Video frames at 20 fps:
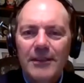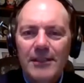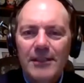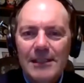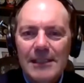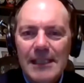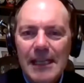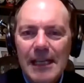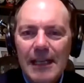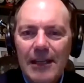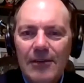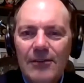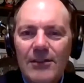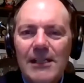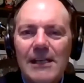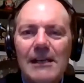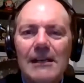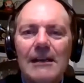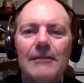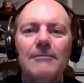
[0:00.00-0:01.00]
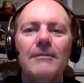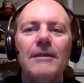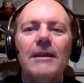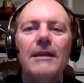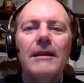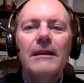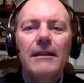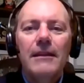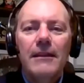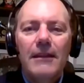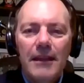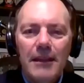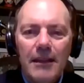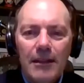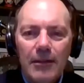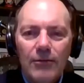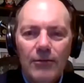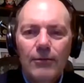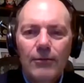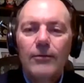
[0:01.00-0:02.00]
You just take your time,
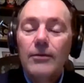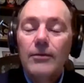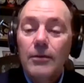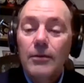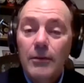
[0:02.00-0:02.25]
think it through,